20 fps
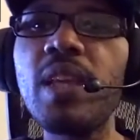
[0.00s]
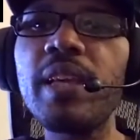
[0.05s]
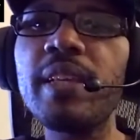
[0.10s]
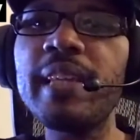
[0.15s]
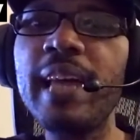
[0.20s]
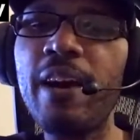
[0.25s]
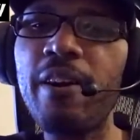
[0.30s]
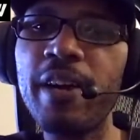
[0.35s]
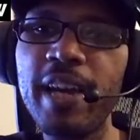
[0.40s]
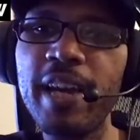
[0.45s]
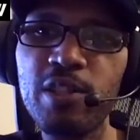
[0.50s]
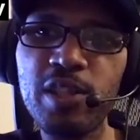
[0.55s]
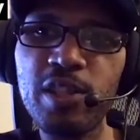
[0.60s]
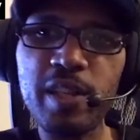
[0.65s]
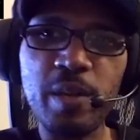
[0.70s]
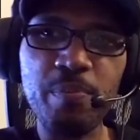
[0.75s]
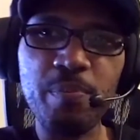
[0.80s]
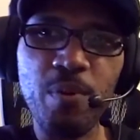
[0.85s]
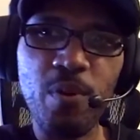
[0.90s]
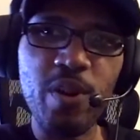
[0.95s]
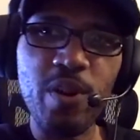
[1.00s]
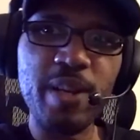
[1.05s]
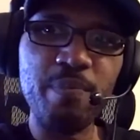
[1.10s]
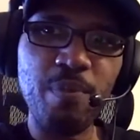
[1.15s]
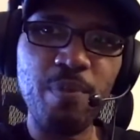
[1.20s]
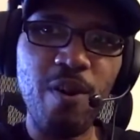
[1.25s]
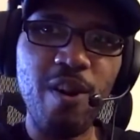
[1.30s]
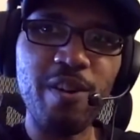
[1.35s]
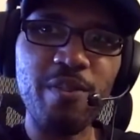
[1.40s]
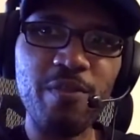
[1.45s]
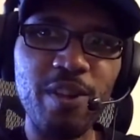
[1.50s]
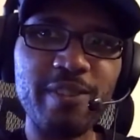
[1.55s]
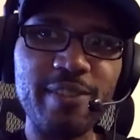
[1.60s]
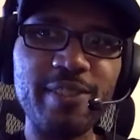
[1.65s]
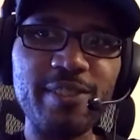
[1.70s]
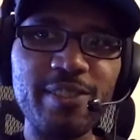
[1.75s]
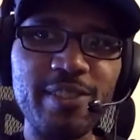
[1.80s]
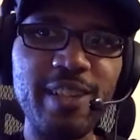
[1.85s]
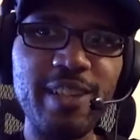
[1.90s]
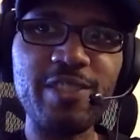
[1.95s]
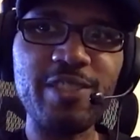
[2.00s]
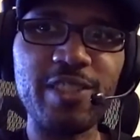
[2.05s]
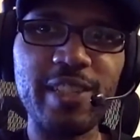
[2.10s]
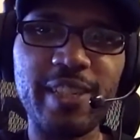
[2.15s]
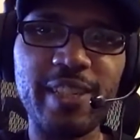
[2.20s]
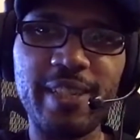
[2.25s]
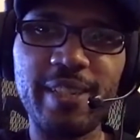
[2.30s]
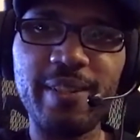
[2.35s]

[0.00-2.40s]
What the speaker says: Now here's an important part of our discussion here.